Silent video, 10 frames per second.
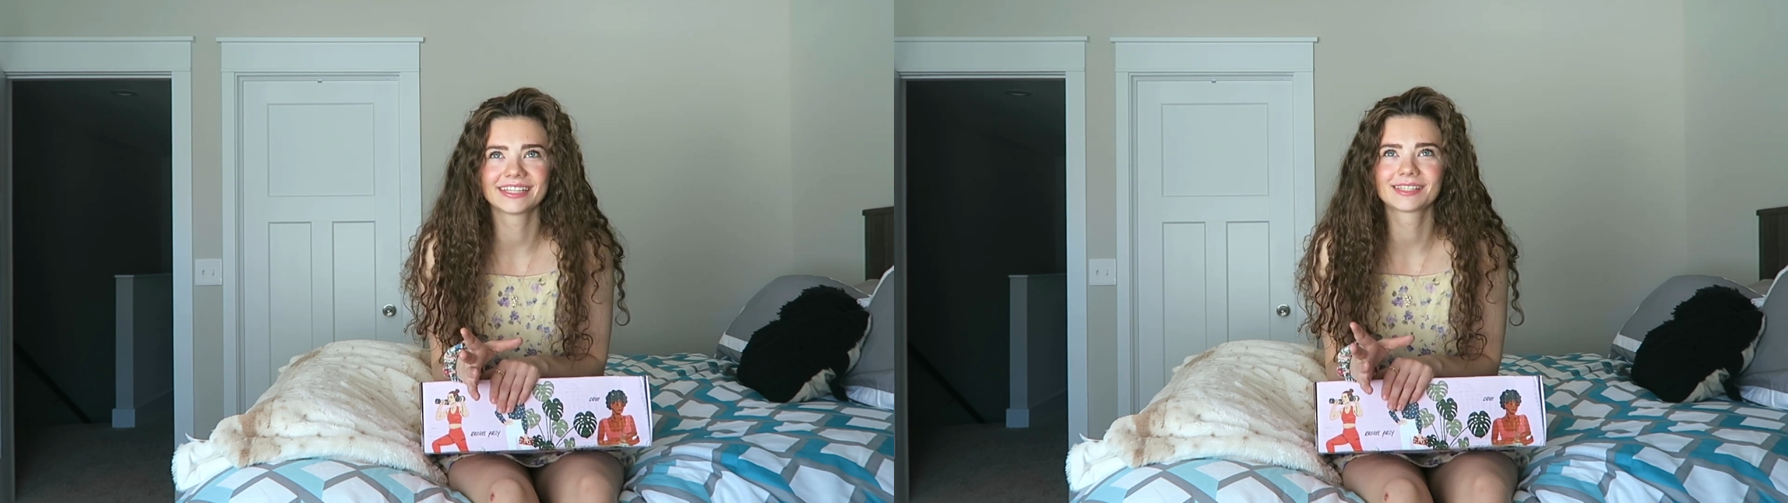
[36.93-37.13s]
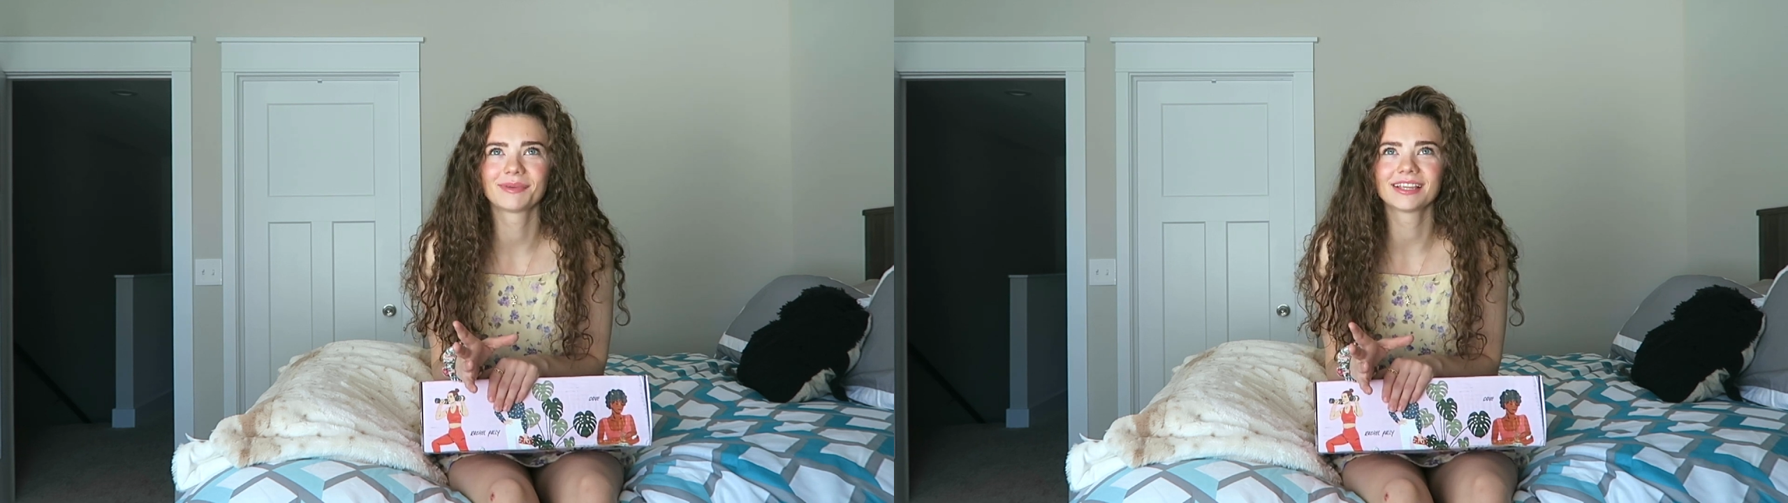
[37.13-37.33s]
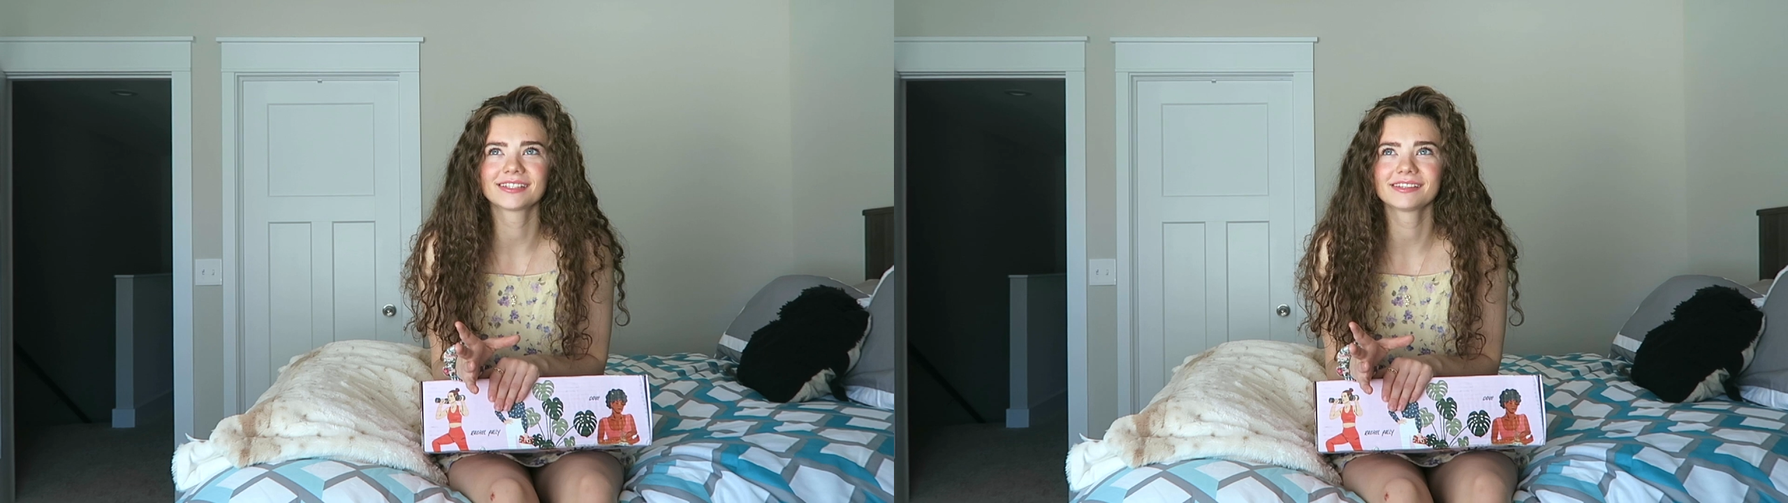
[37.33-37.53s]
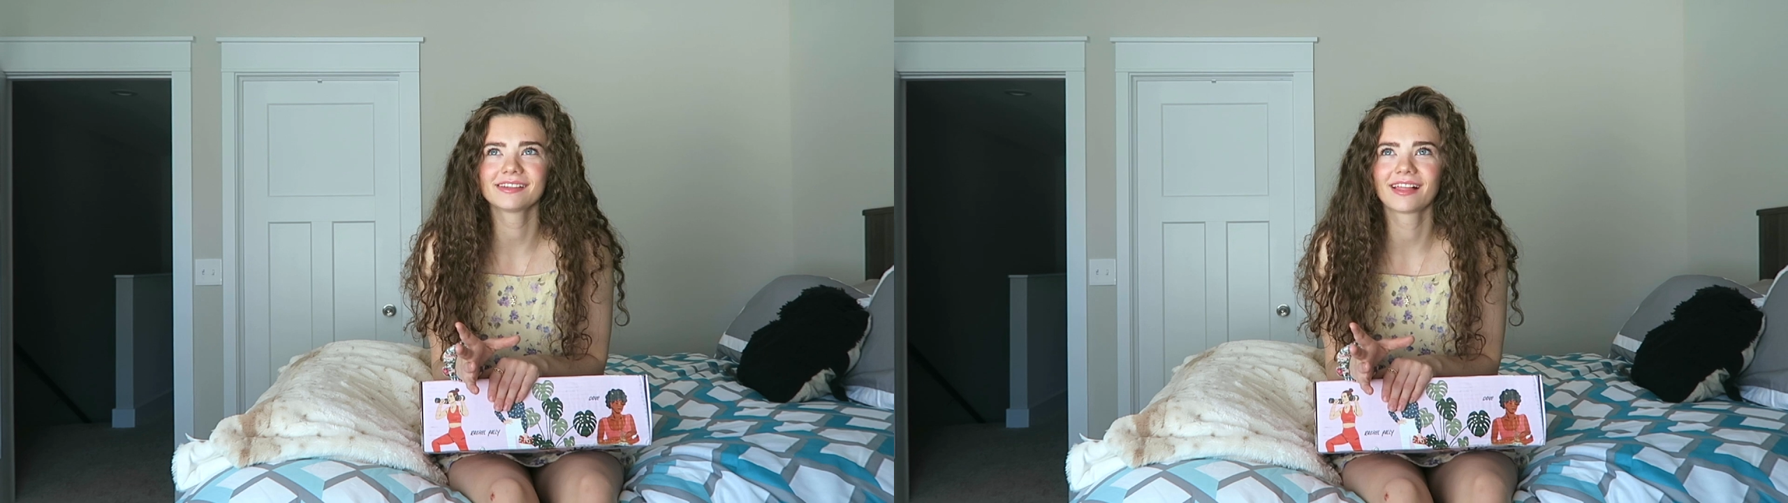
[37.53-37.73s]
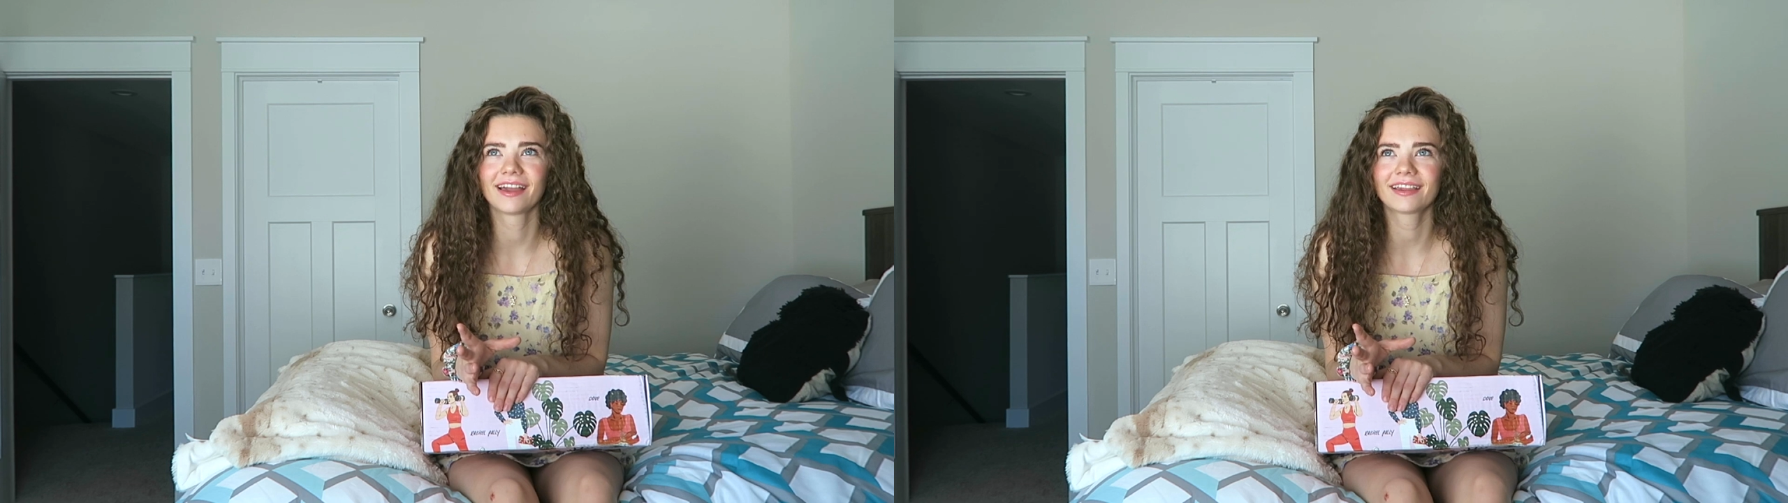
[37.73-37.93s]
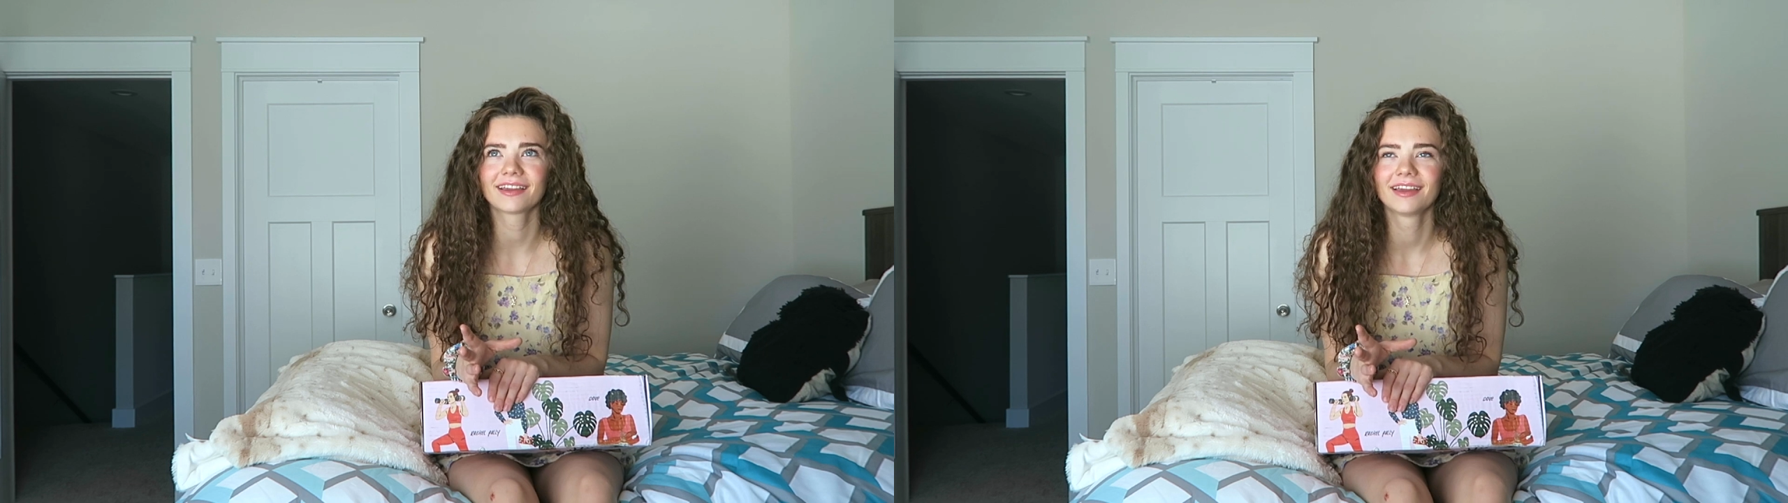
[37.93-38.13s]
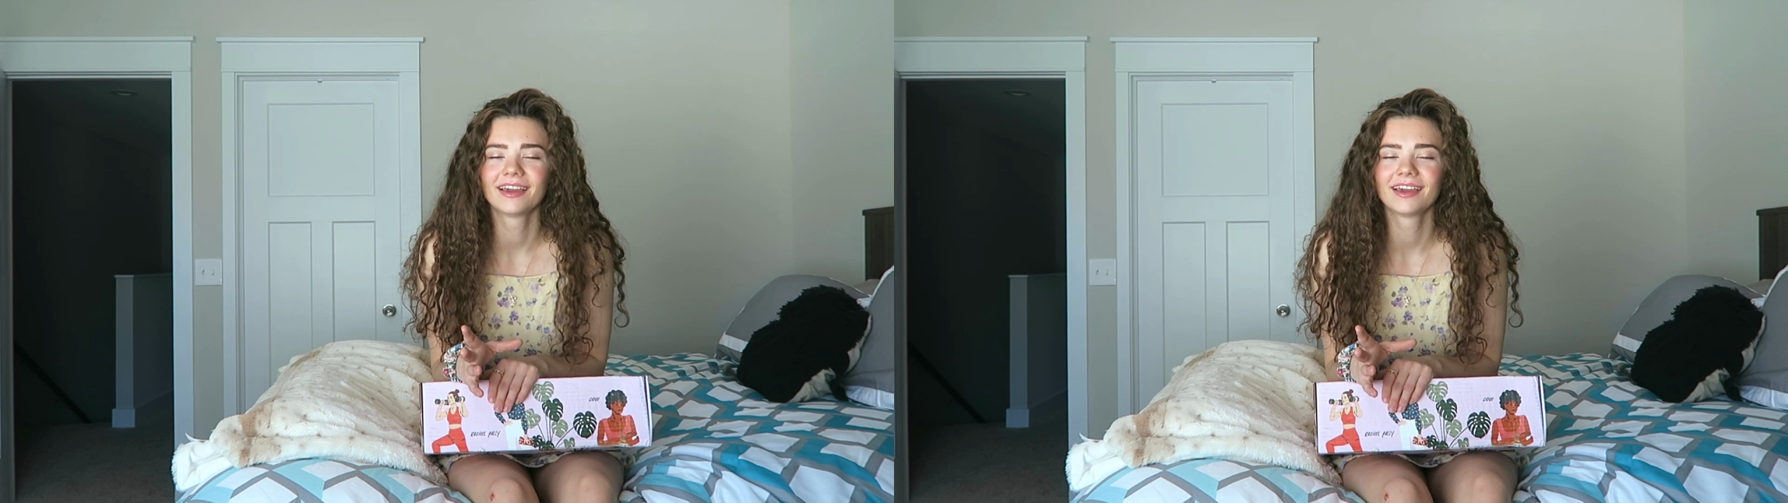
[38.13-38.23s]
especially like